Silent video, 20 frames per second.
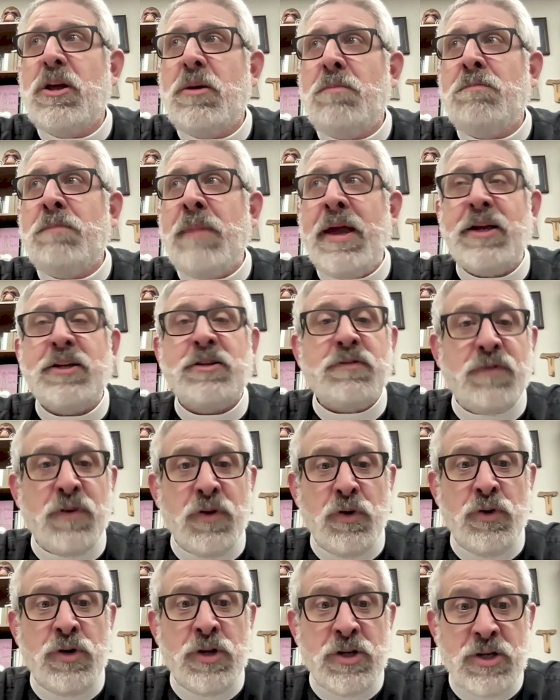makes
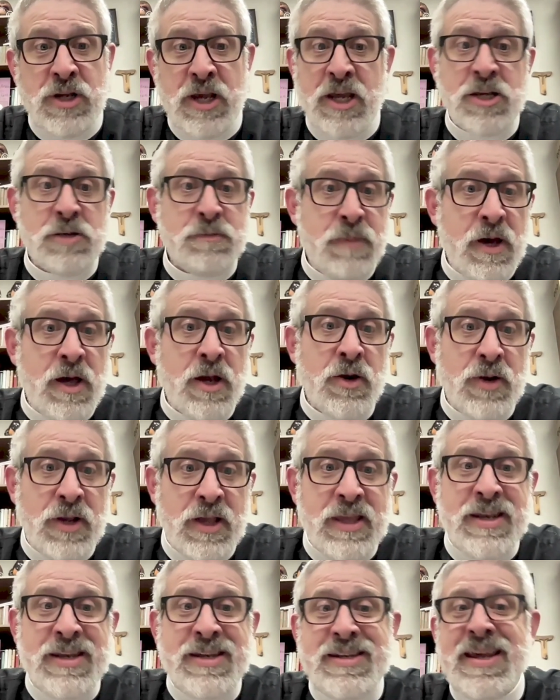food taste better.
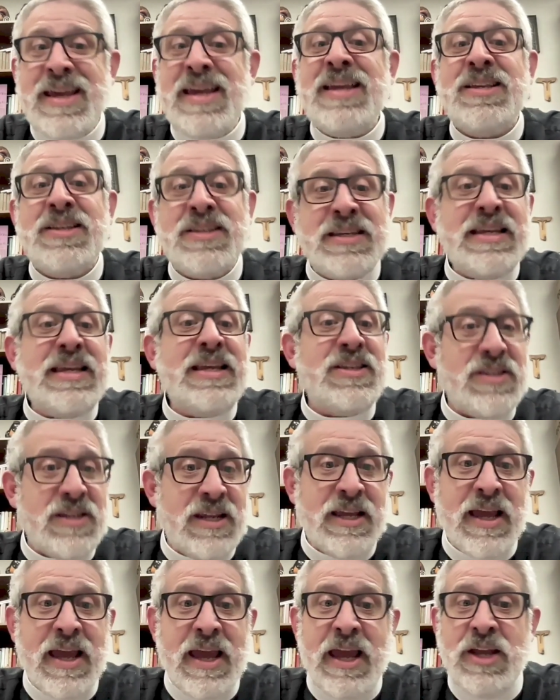It is a
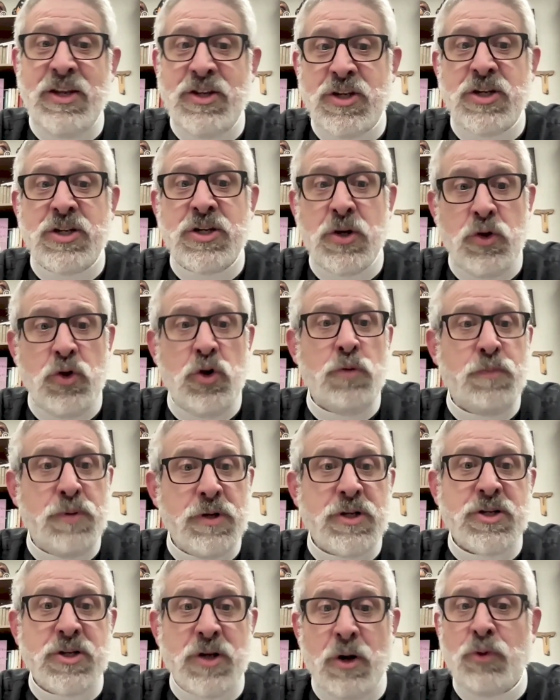seasoning agent. So you
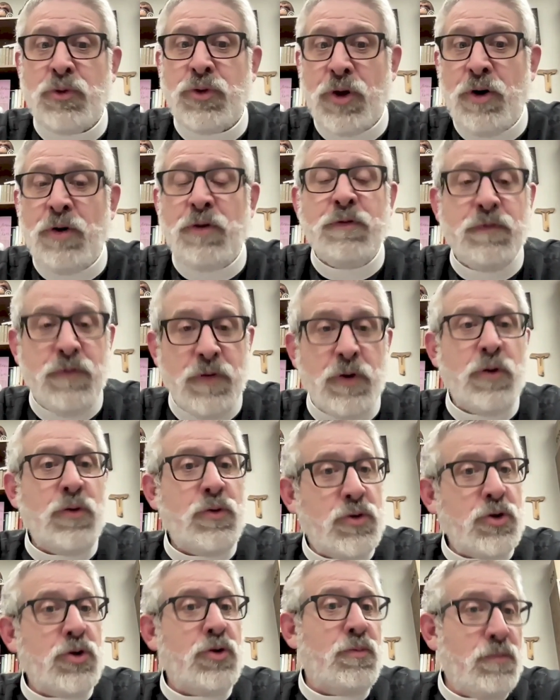put salt on
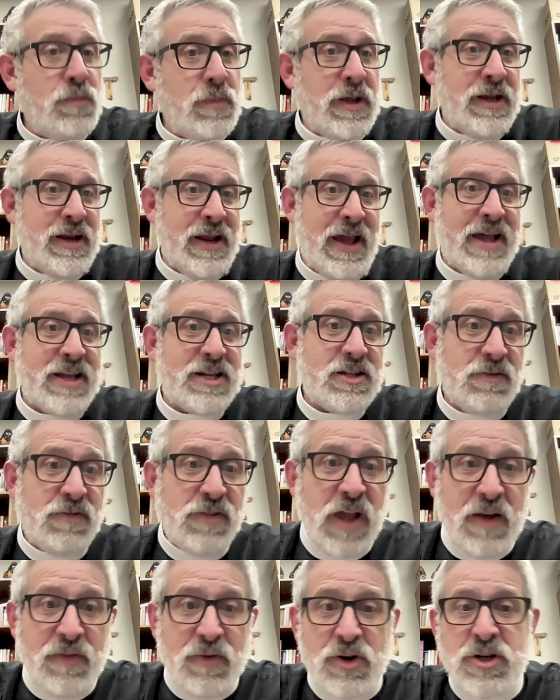food to enhance the
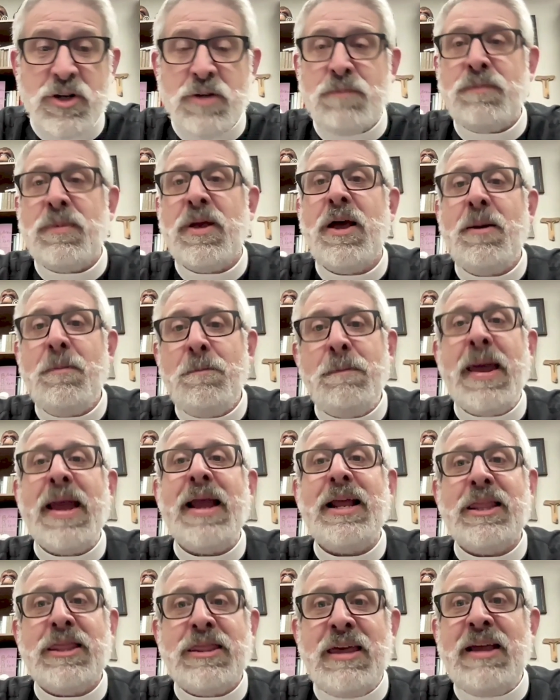flavor, to
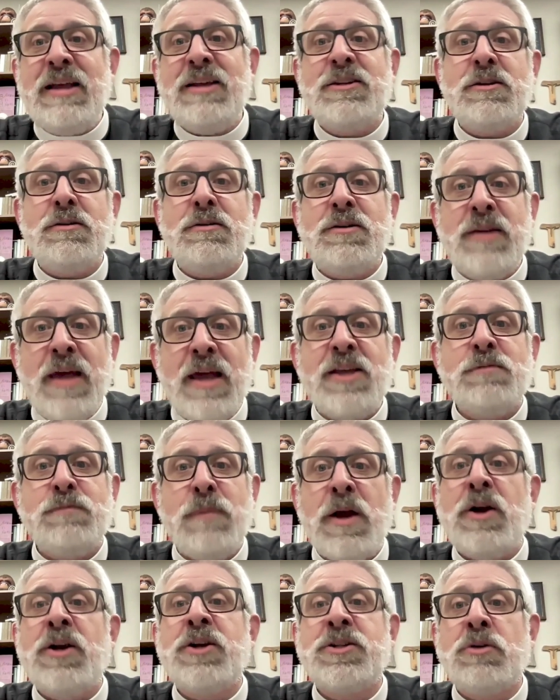make things taste
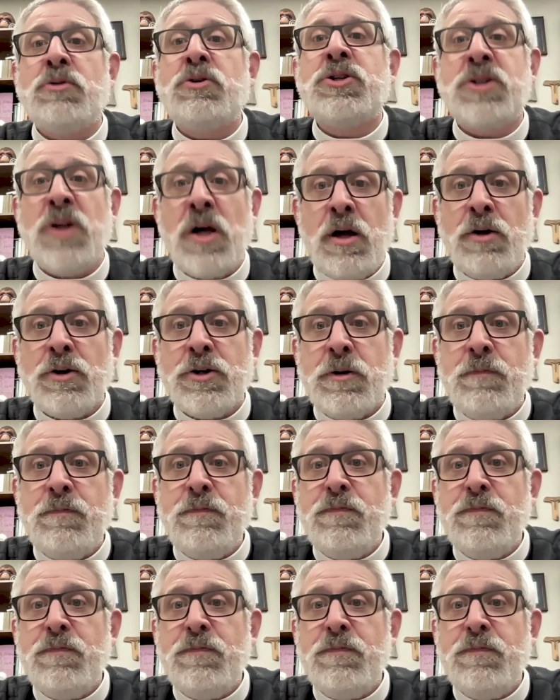better. And so salt